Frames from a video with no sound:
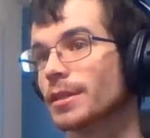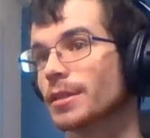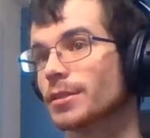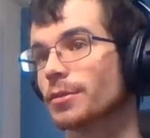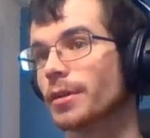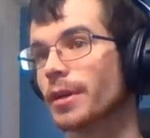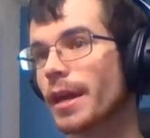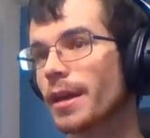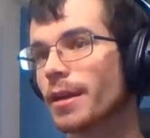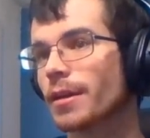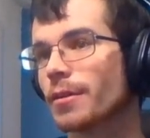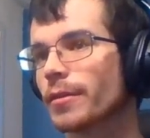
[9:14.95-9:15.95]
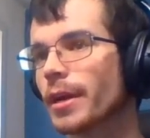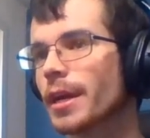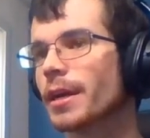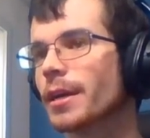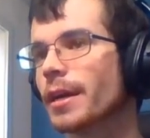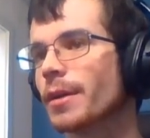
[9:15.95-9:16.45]
So we're going to aim over
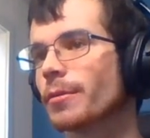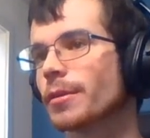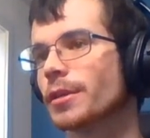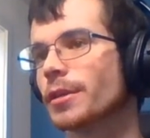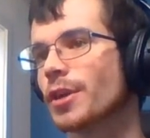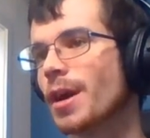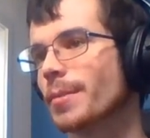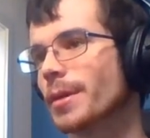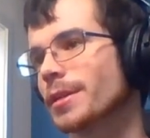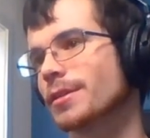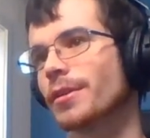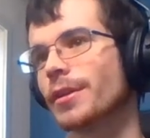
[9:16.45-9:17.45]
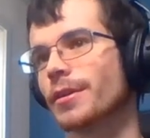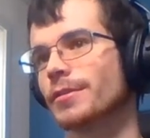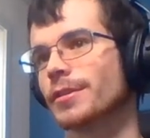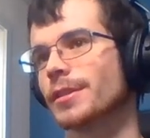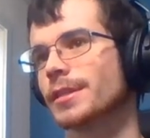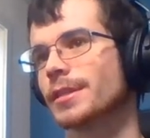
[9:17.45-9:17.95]
here, and we're going to drop it. It's going to go
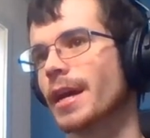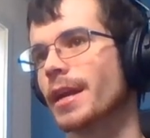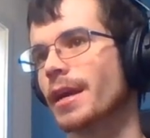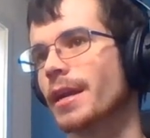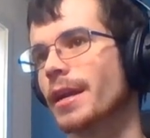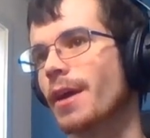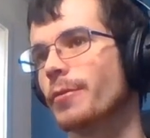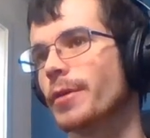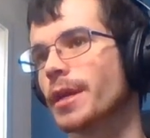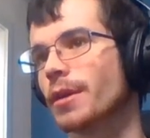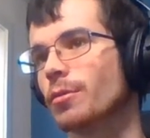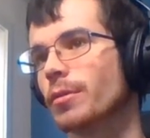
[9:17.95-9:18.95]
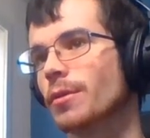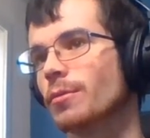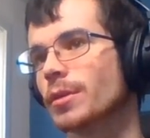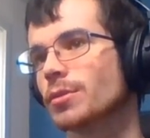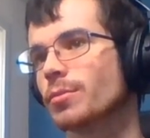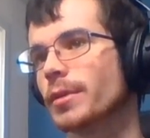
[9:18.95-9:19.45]
to the side. And now we can quit
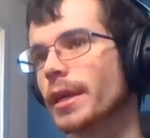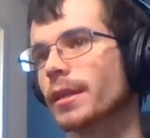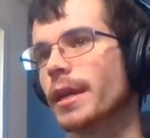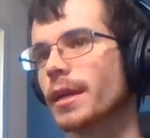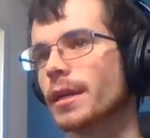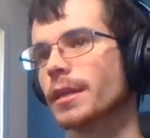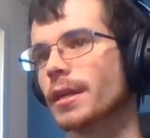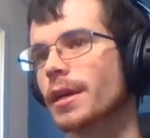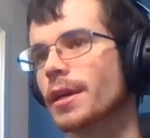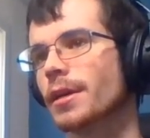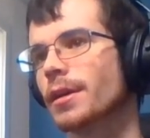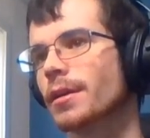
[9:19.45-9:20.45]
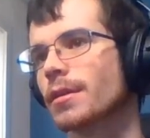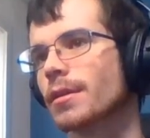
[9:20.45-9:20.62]
once we land in the gutter.